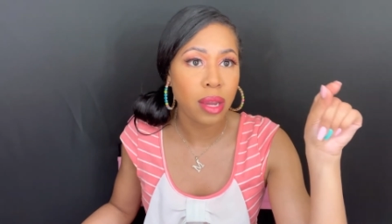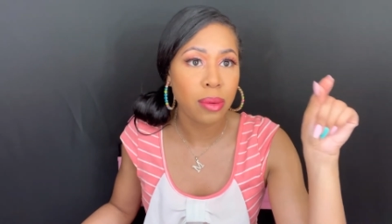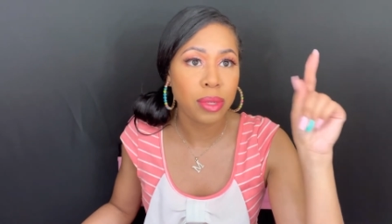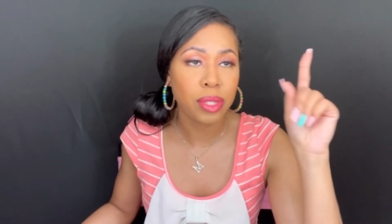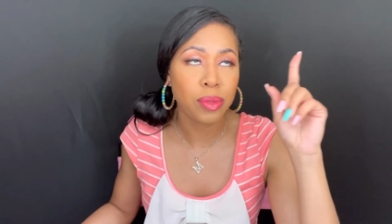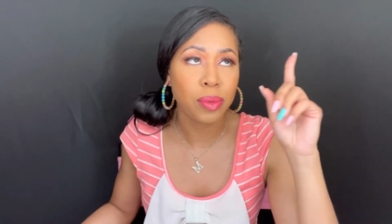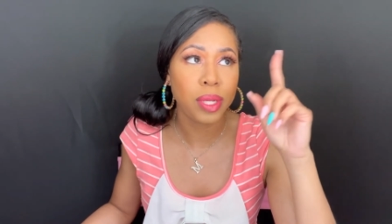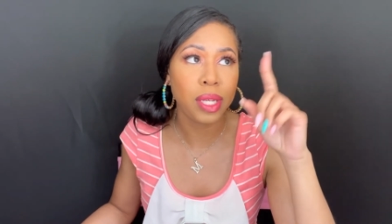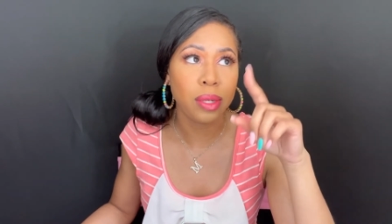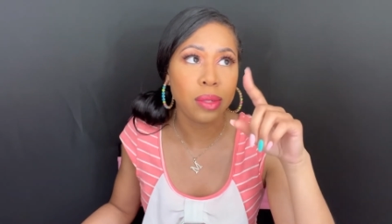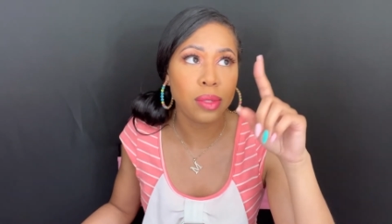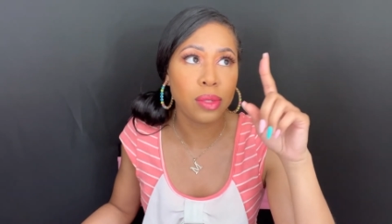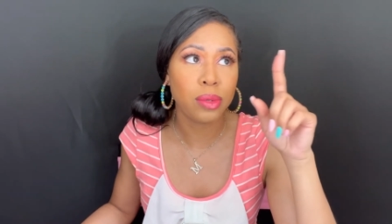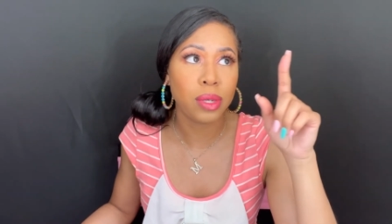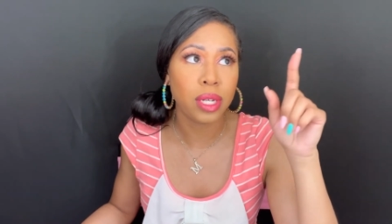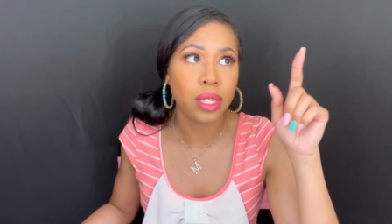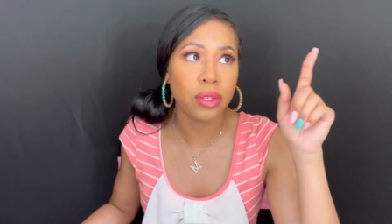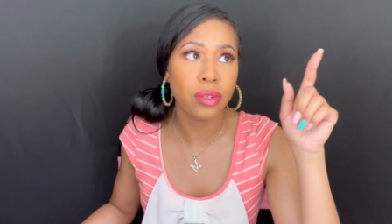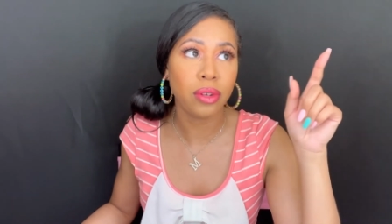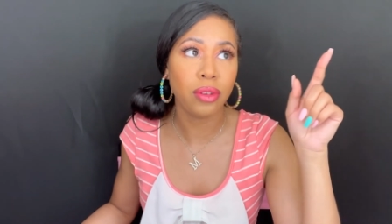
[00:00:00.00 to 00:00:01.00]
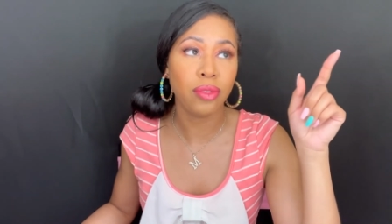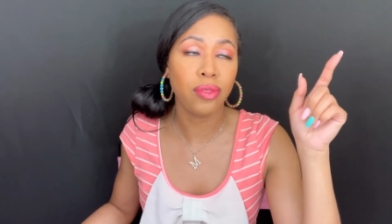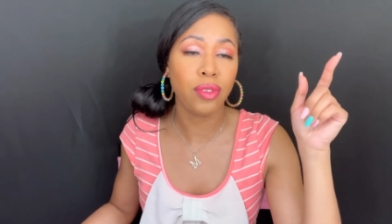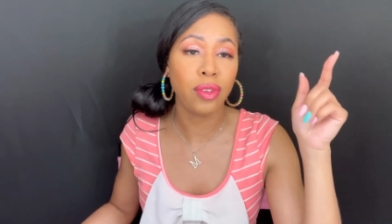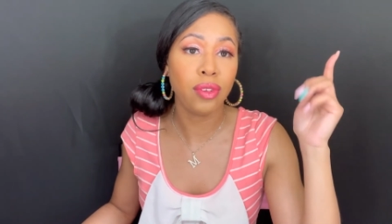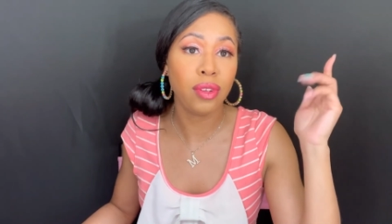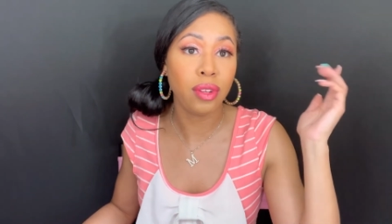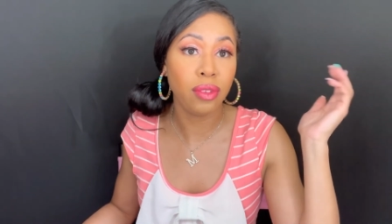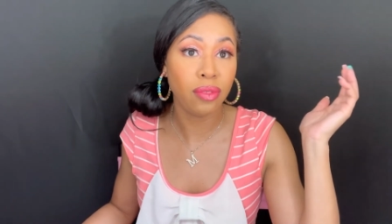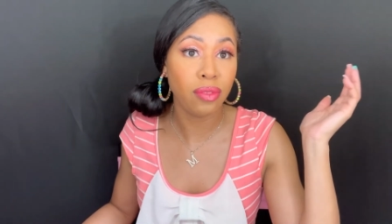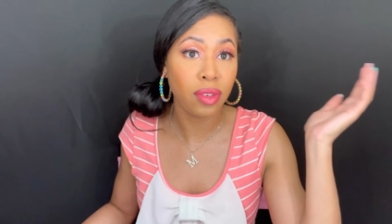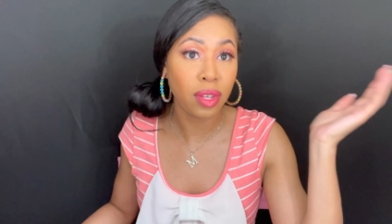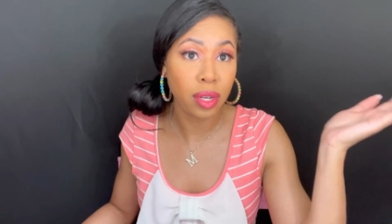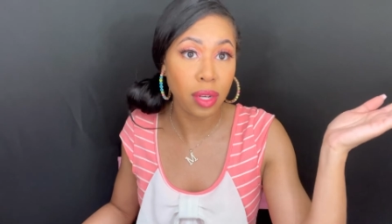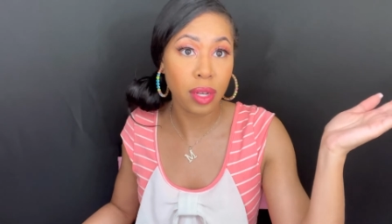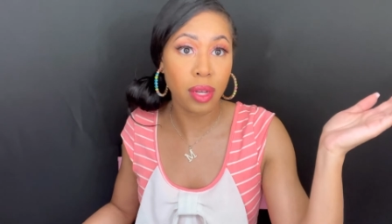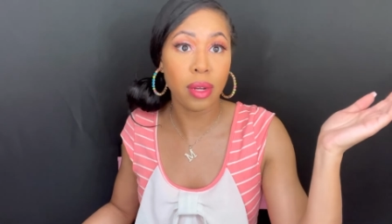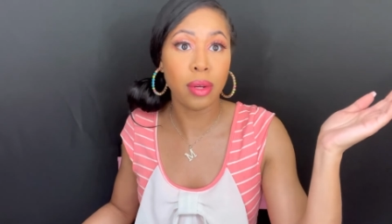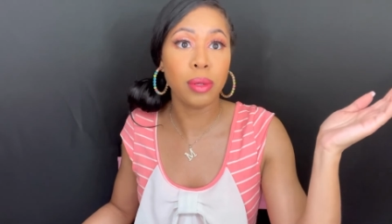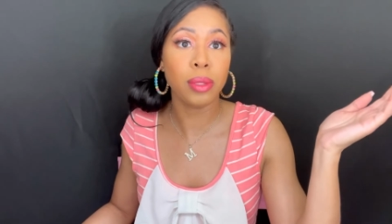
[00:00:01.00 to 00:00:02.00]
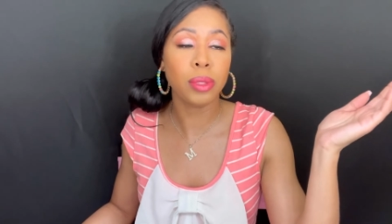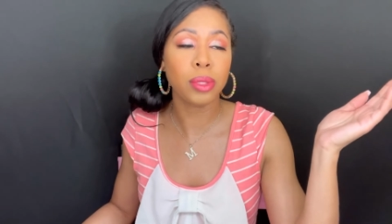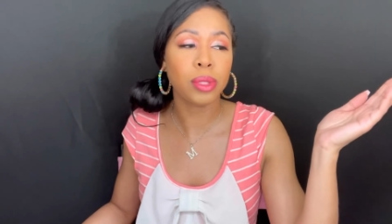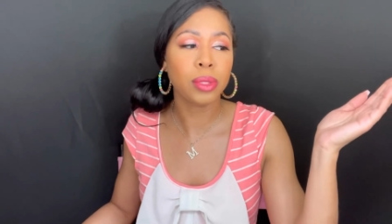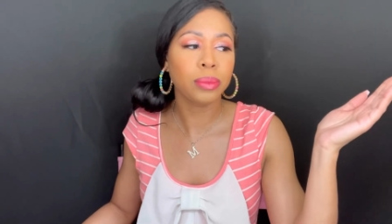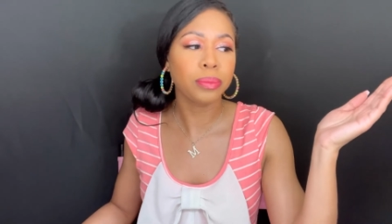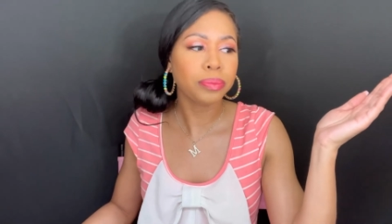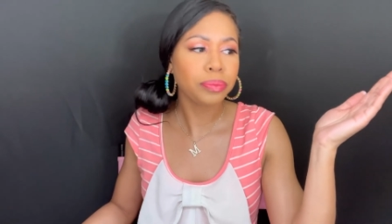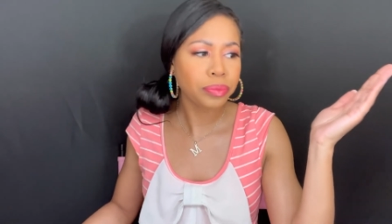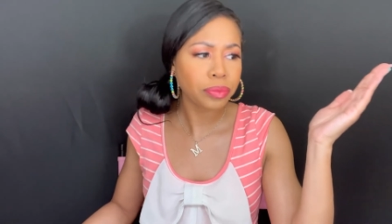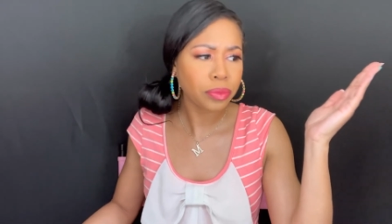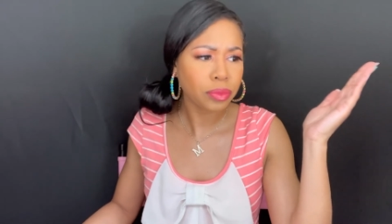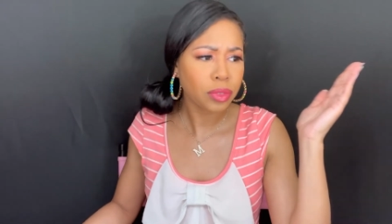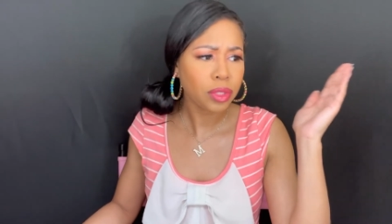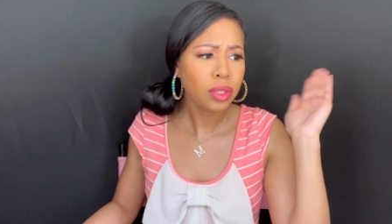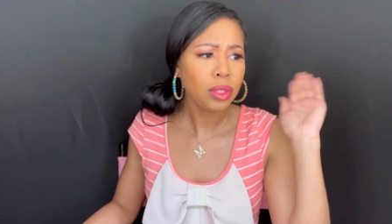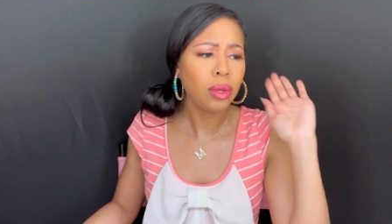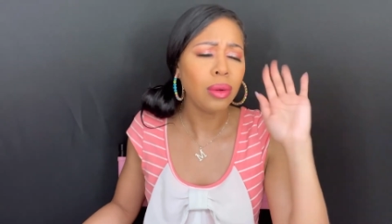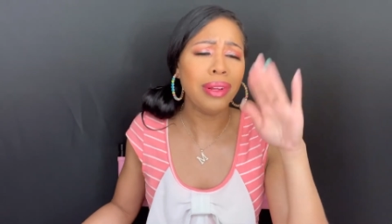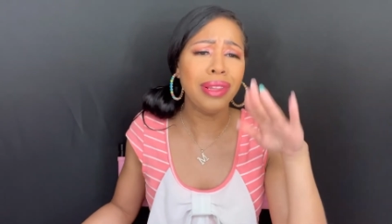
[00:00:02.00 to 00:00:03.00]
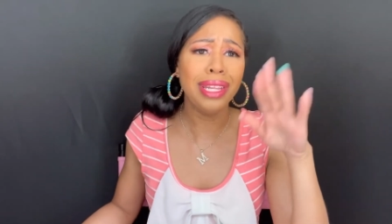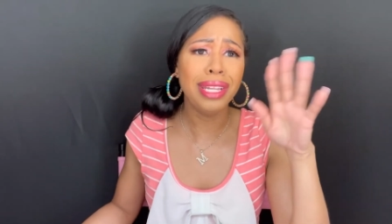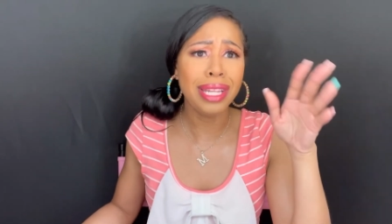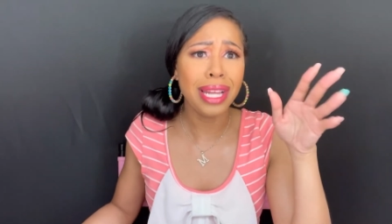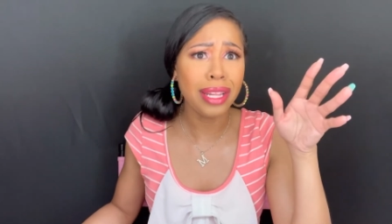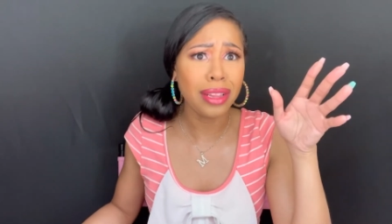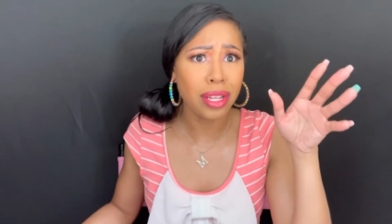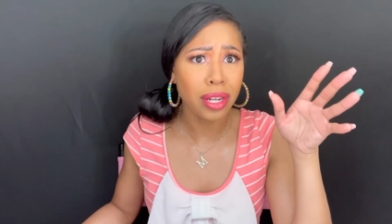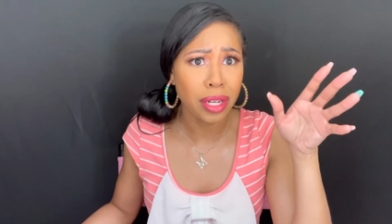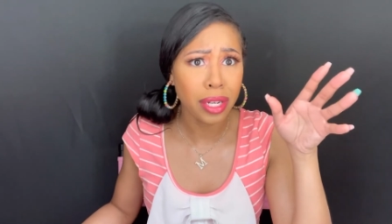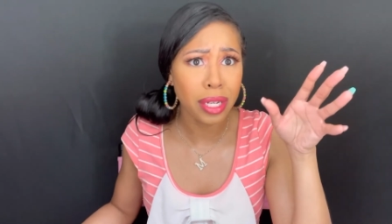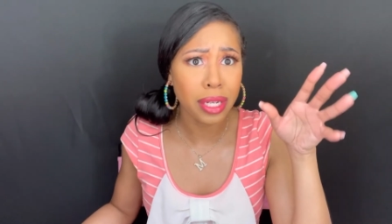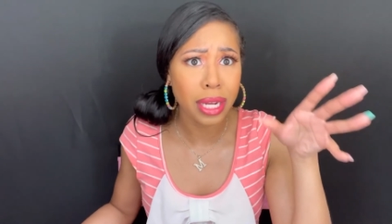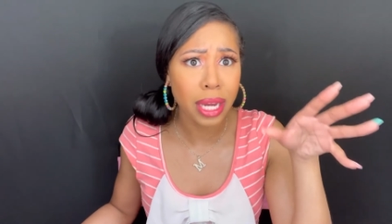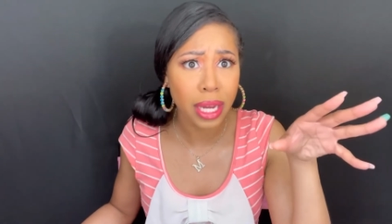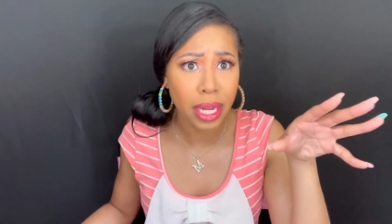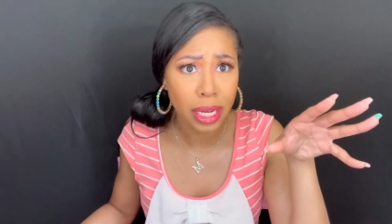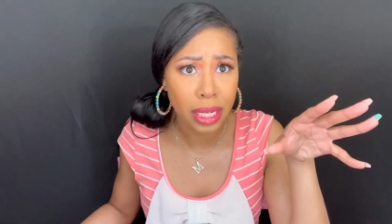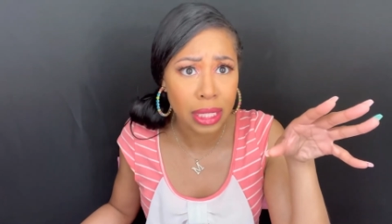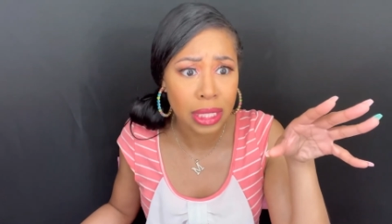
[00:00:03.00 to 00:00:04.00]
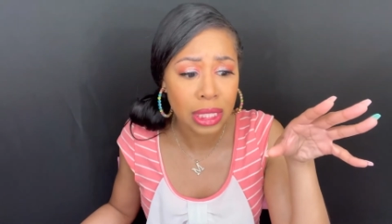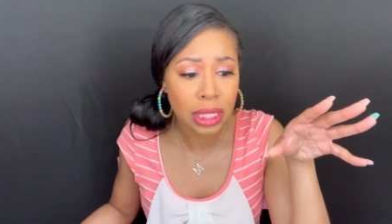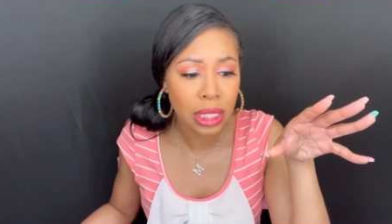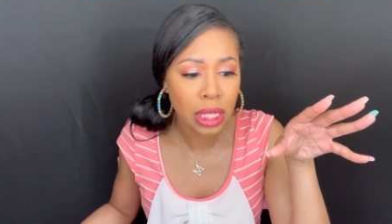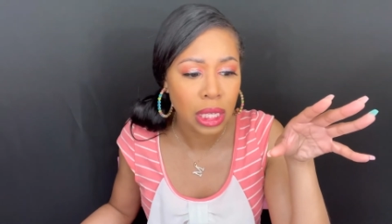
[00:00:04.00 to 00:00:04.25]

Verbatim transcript: which will equal to 150 videos. And then that 30 days.